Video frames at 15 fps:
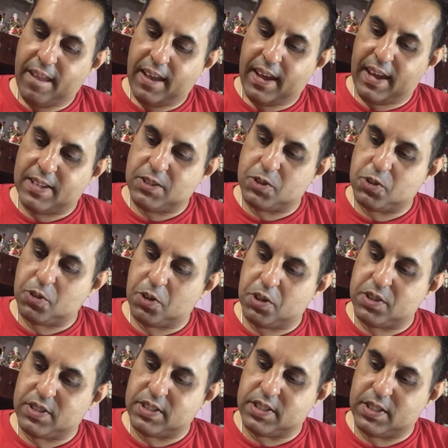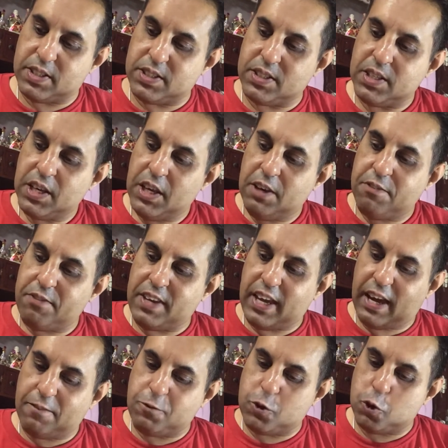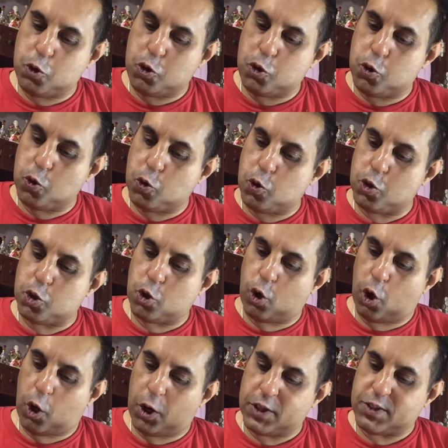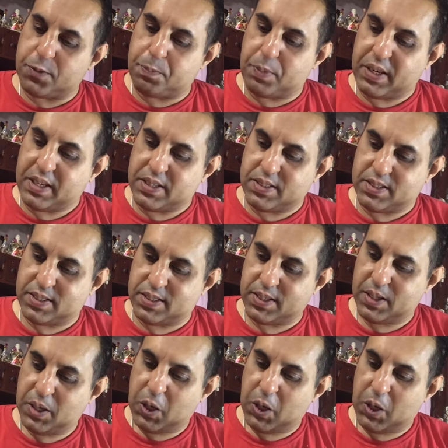And so, this is, we have to choose God's peace,